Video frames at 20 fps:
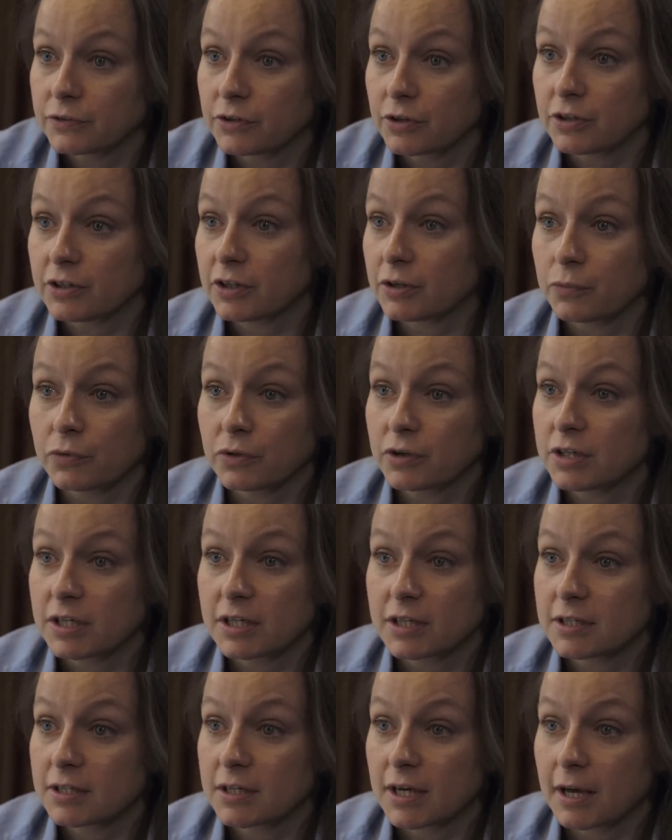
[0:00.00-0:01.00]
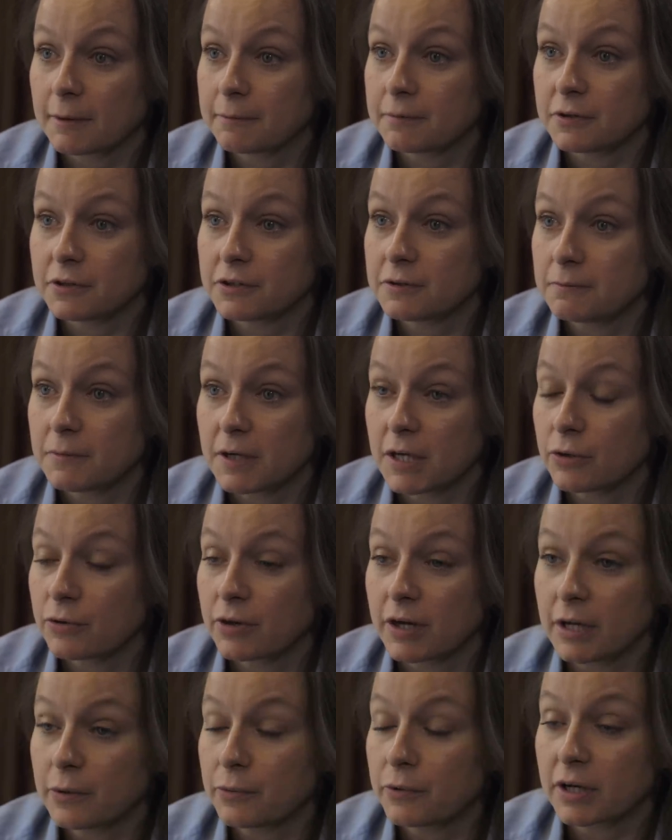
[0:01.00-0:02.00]
I didn't want it to happen to me or
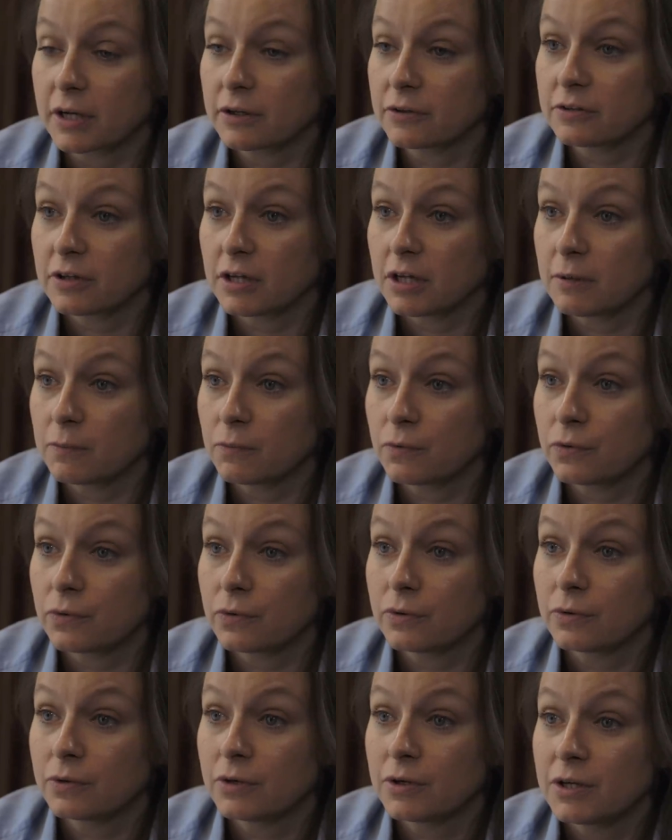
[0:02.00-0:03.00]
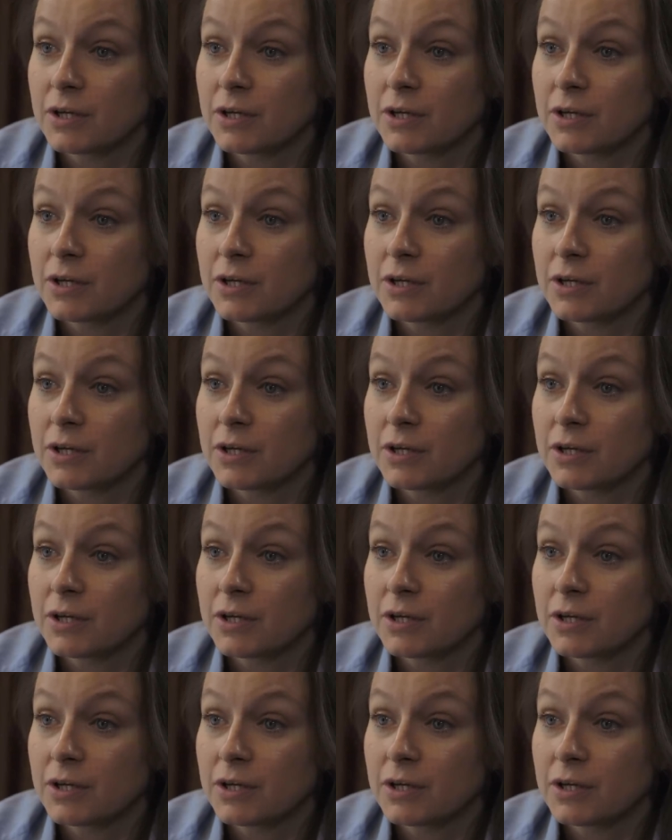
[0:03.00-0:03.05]
anyone else anymore.